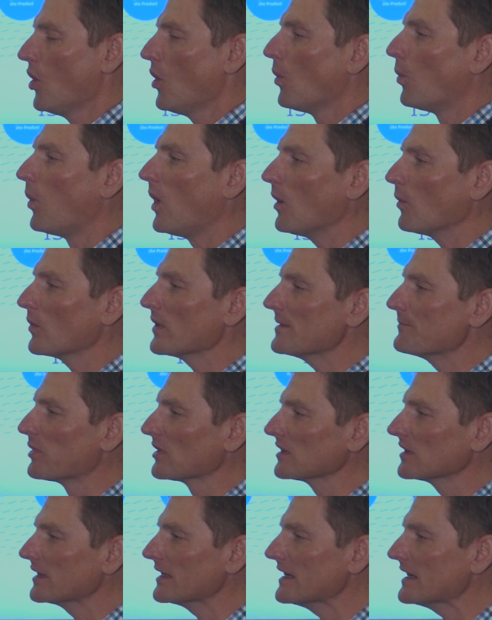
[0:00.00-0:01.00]
What we
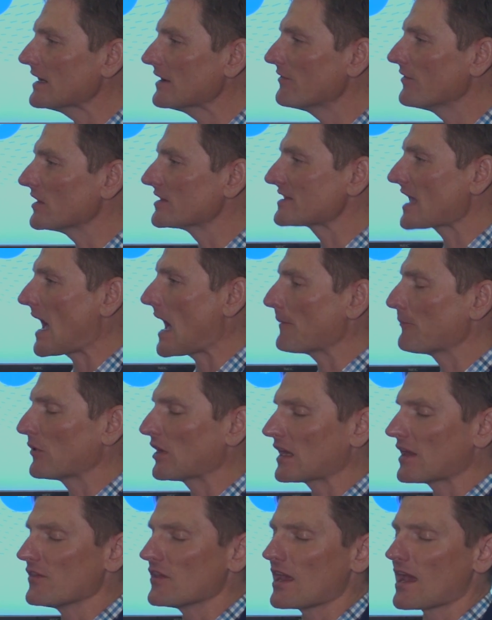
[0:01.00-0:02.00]
believe is
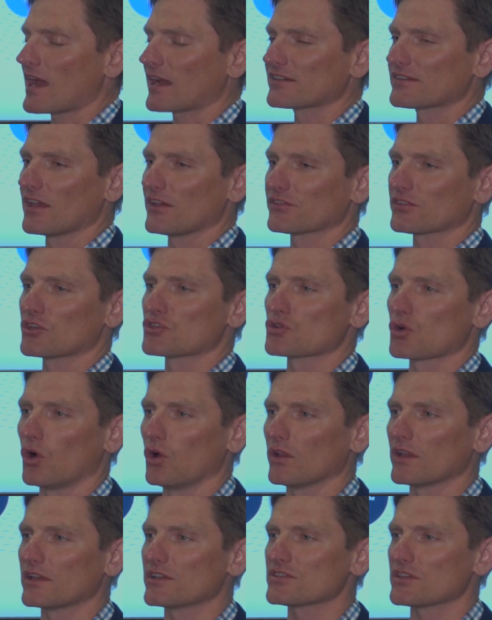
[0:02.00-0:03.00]
happening in the access
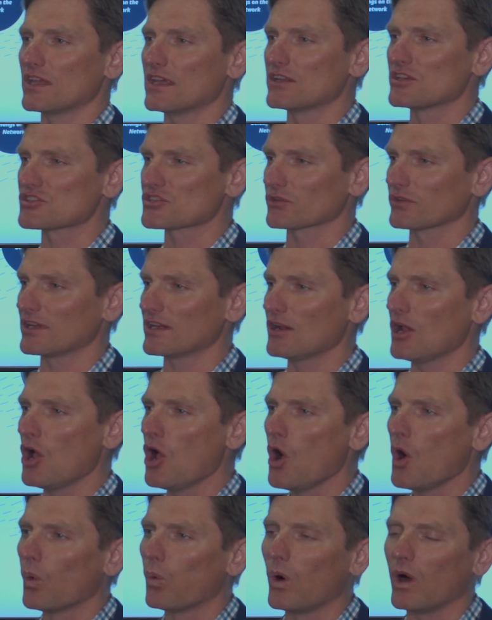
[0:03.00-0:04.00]
control industry,
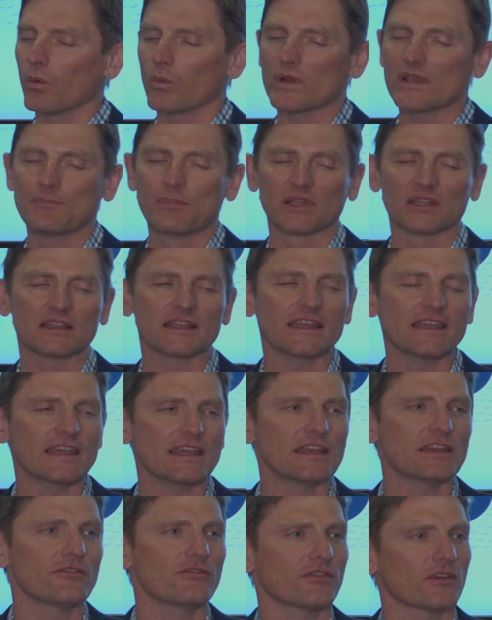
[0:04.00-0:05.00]
what we
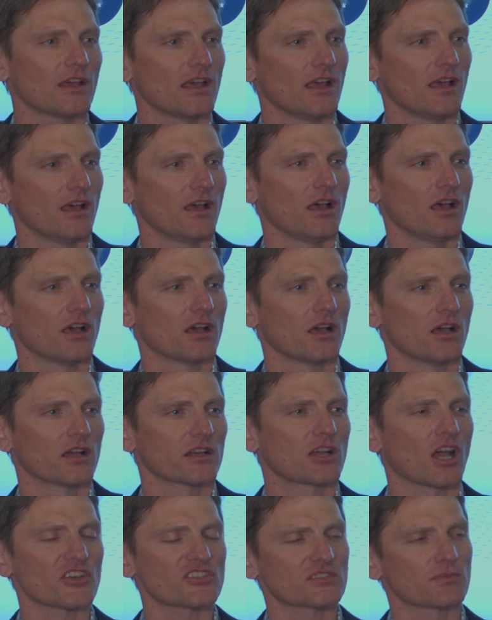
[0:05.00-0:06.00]
believe
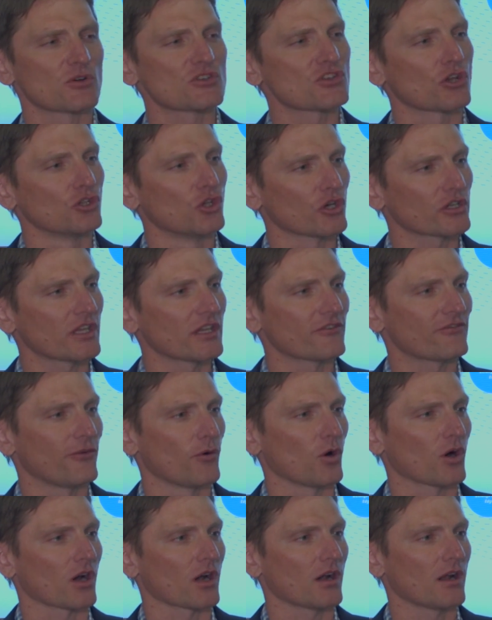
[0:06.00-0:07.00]
customers are looking
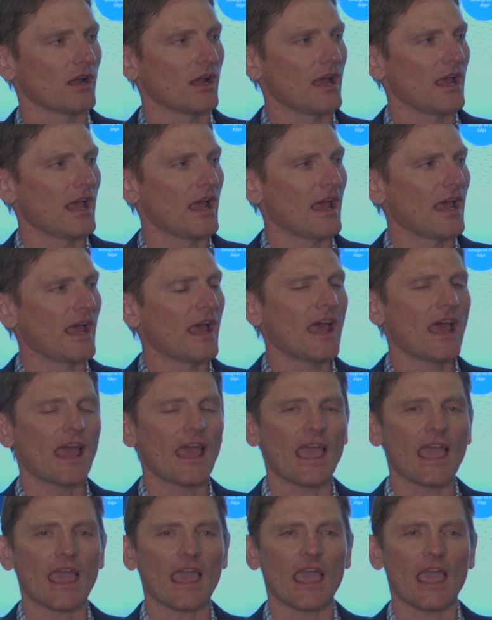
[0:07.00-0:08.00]
for,
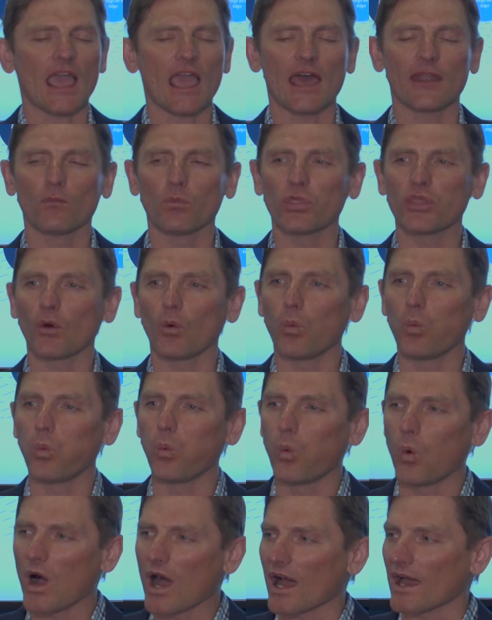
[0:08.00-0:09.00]
and the
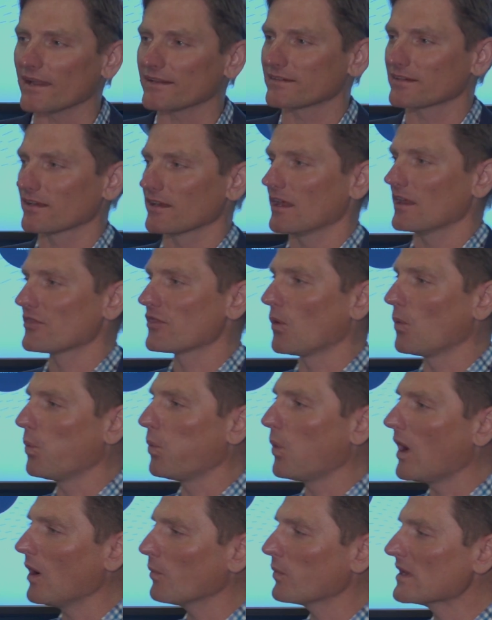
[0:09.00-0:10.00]

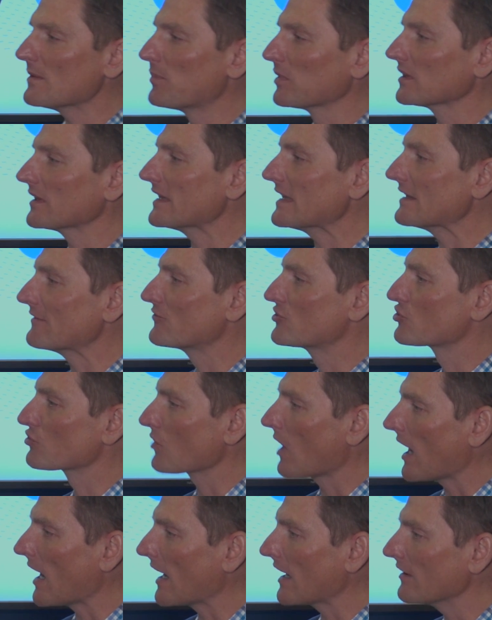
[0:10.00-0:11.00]
what we believe
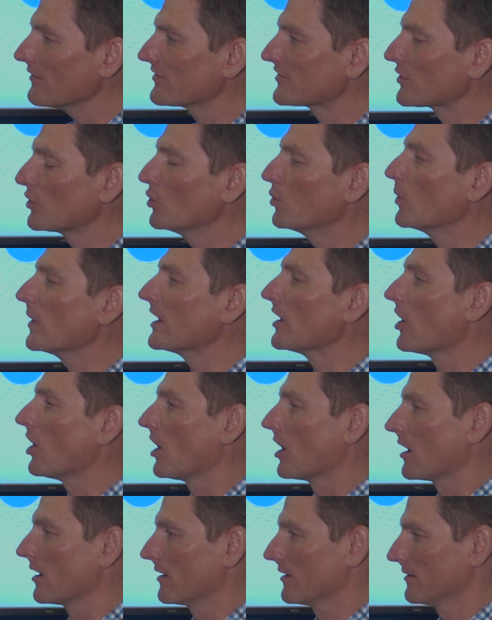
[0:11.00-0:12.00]
drives who we
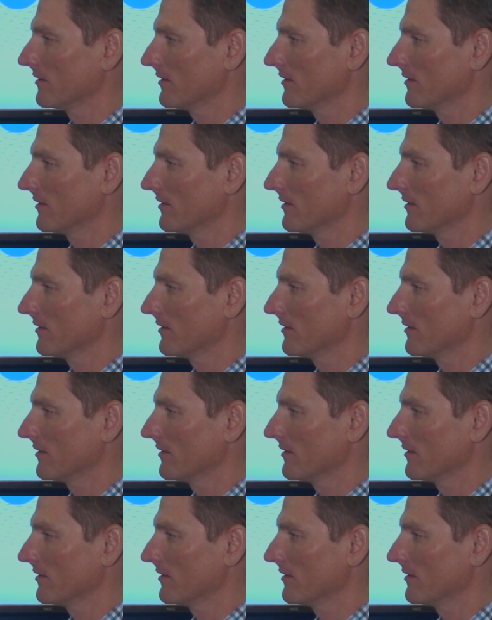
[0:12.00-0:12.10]
are.